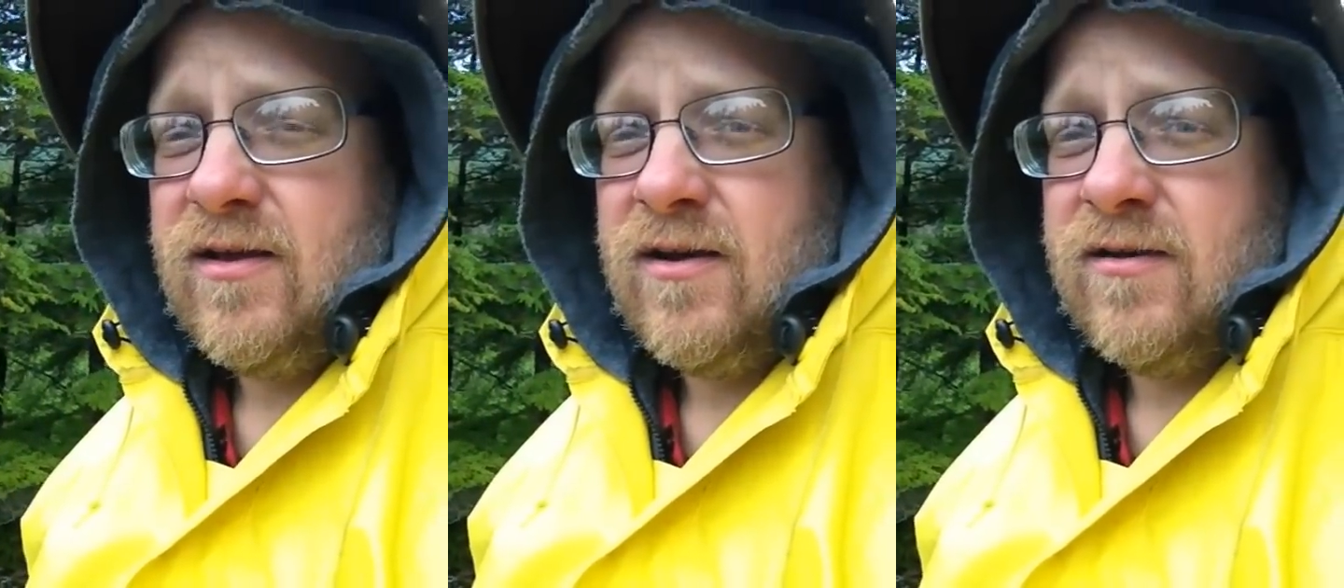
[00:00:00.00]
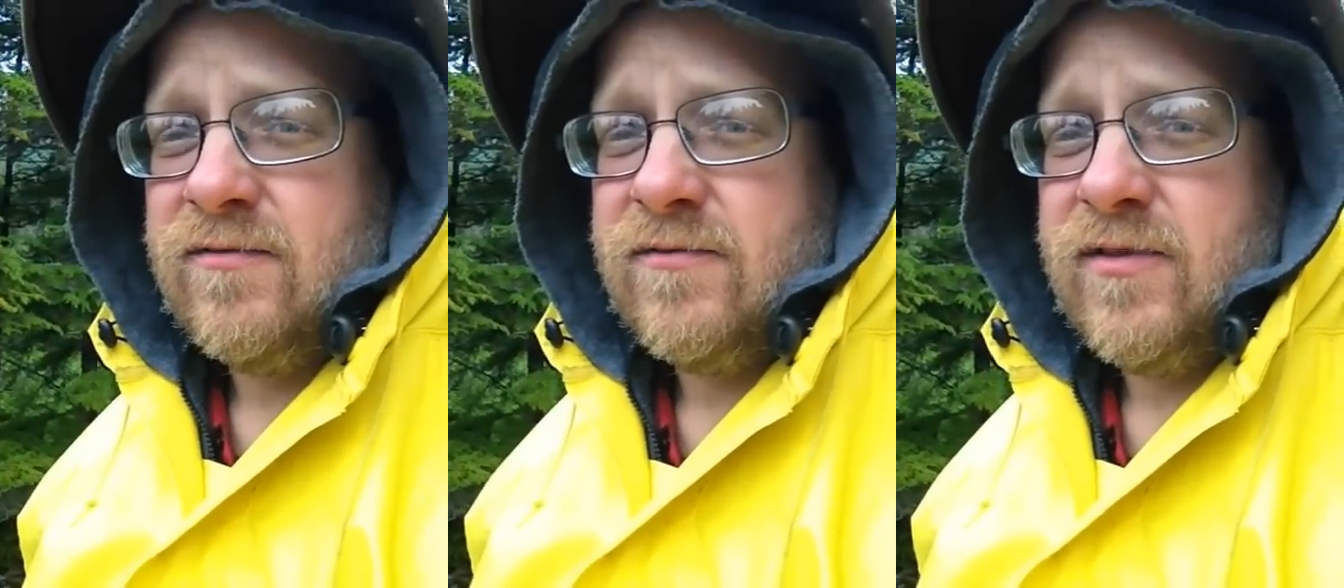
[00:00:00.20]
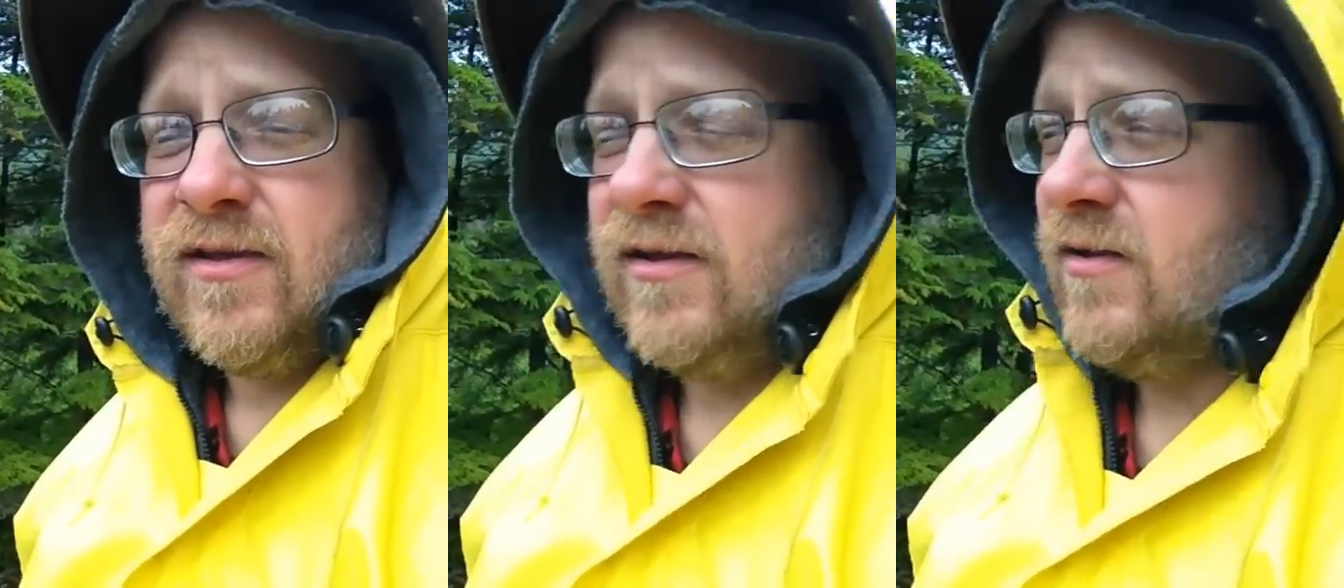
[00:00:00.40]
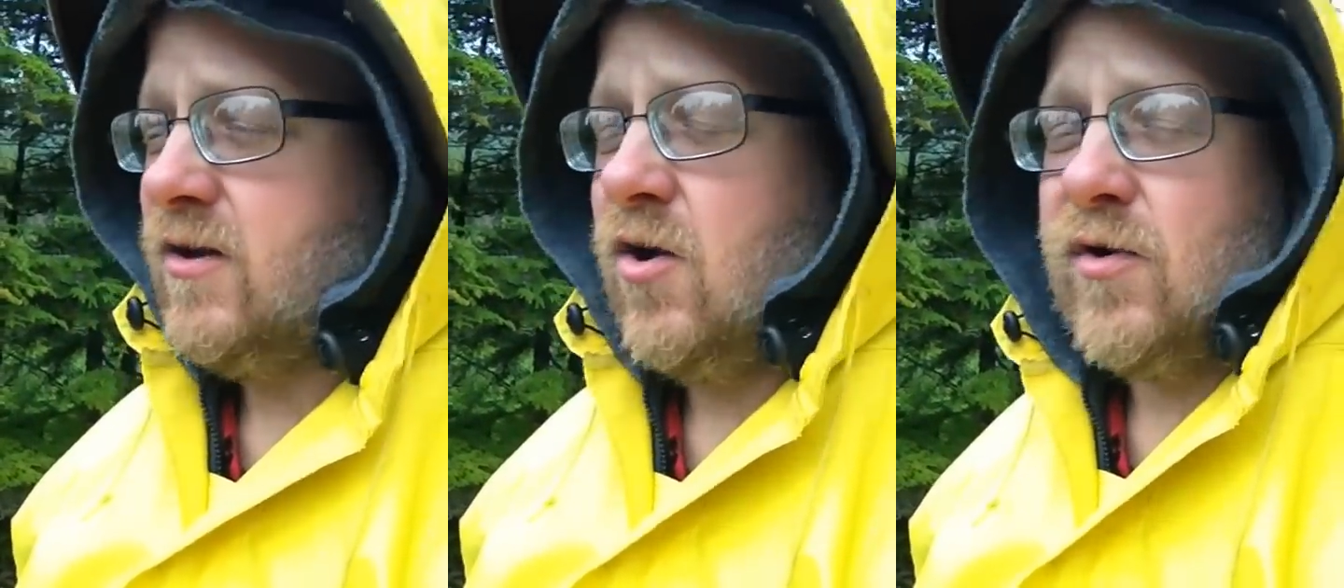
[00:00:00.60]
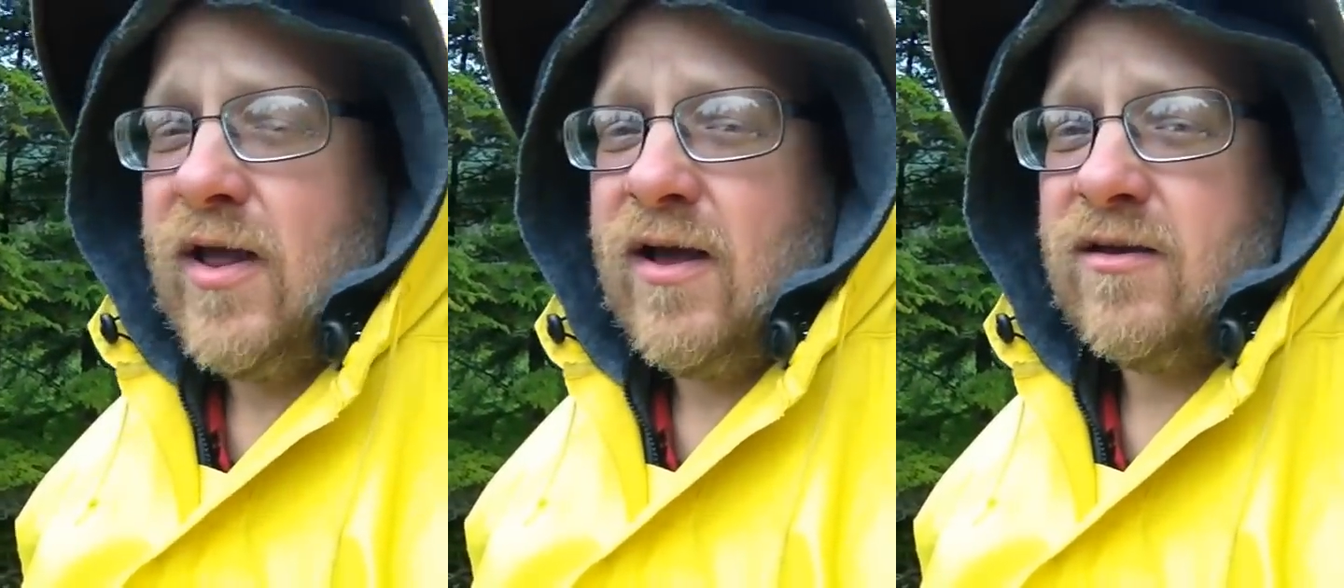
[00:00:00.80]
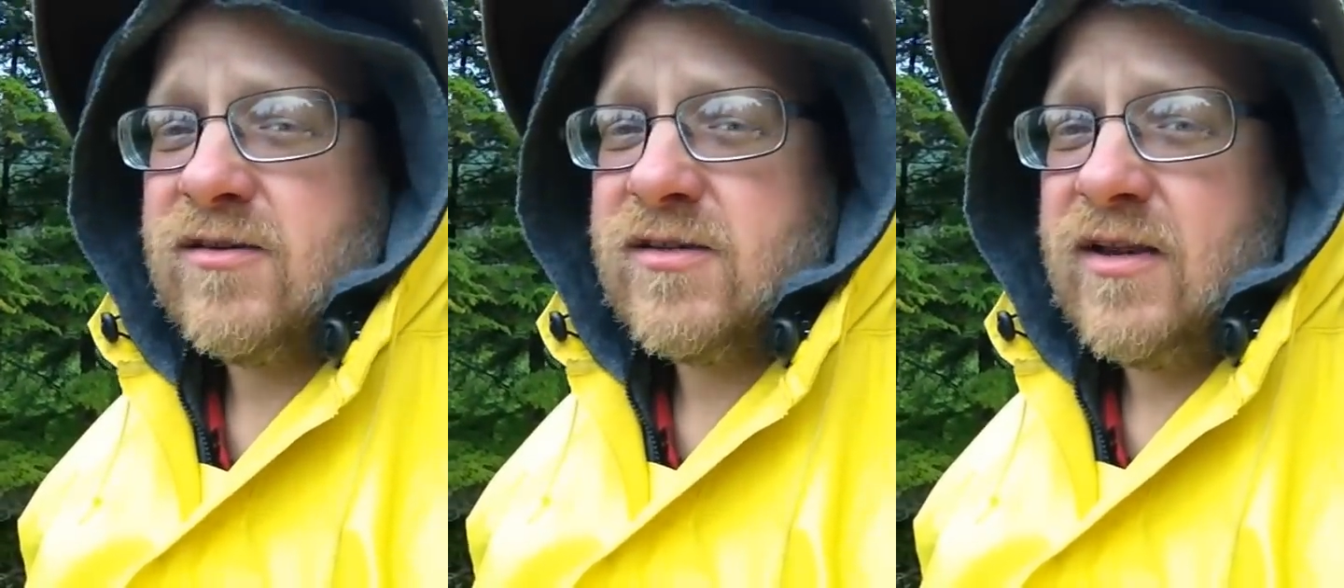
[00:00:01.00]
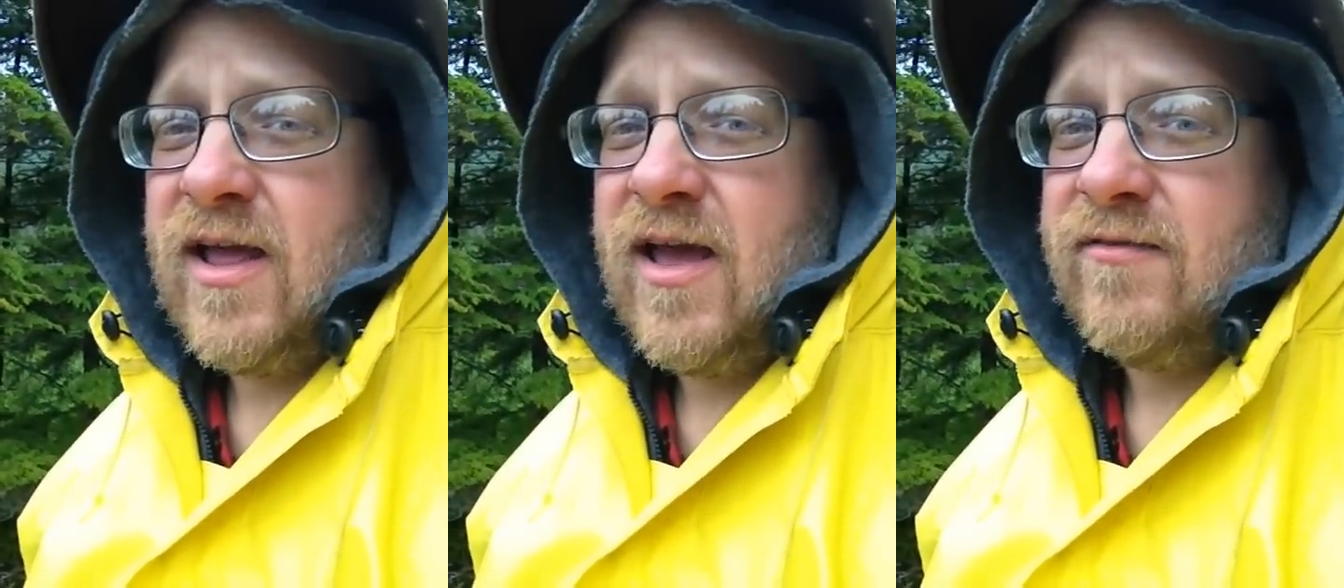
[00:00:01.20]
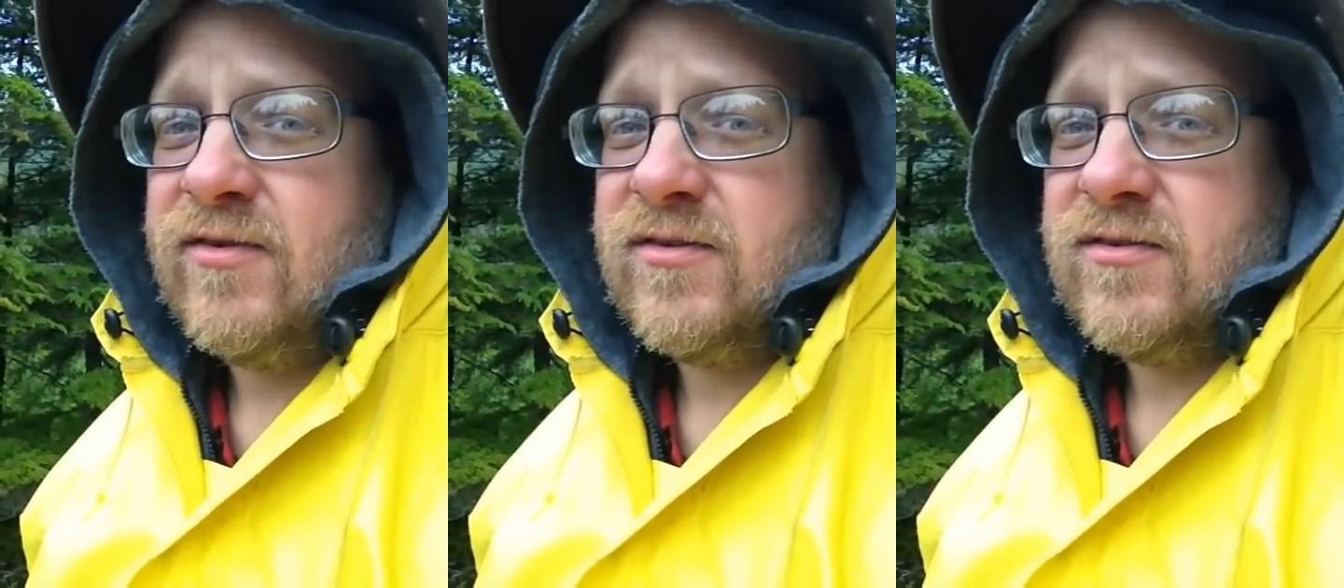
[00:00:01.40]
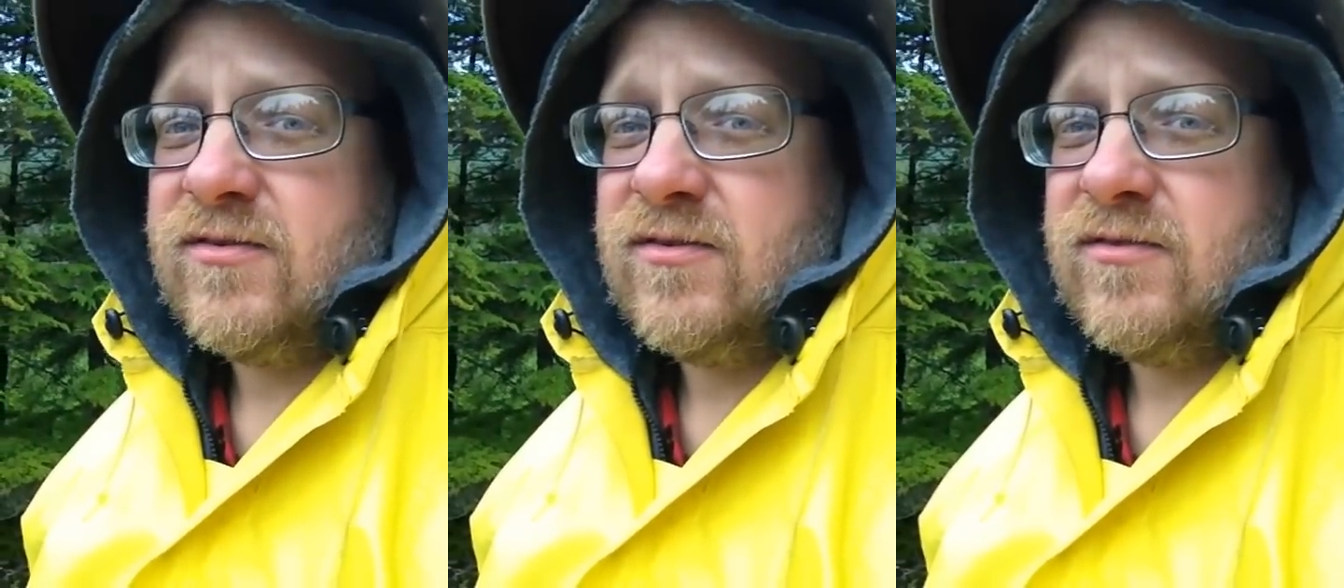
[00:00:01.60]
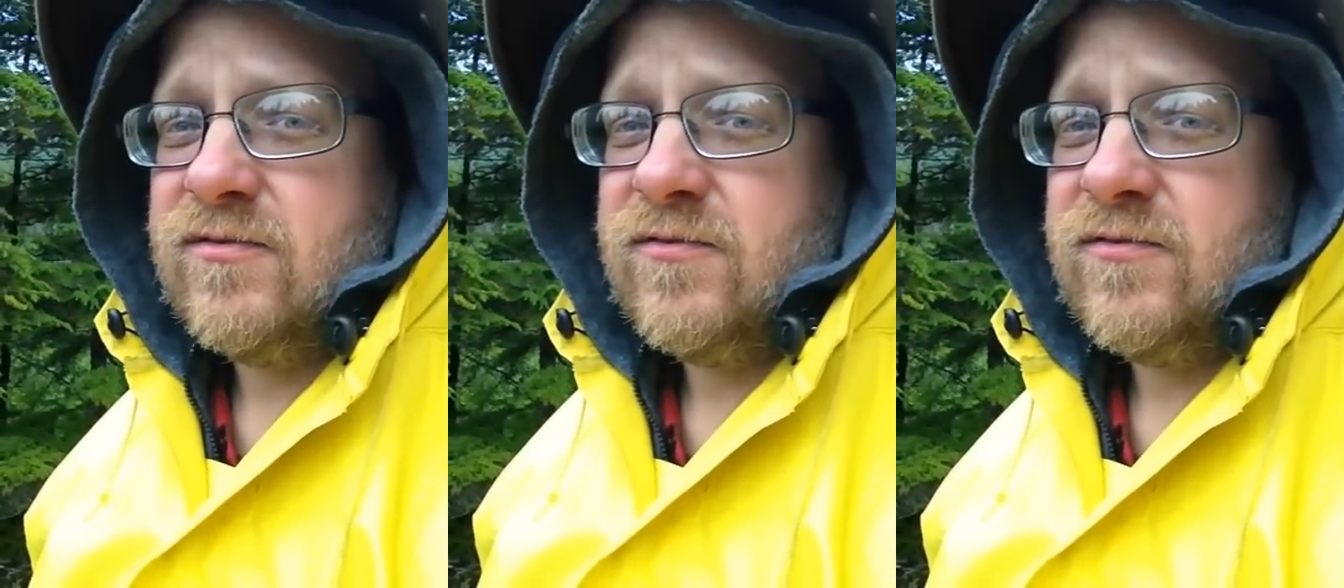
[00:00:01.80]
of the goat house and have it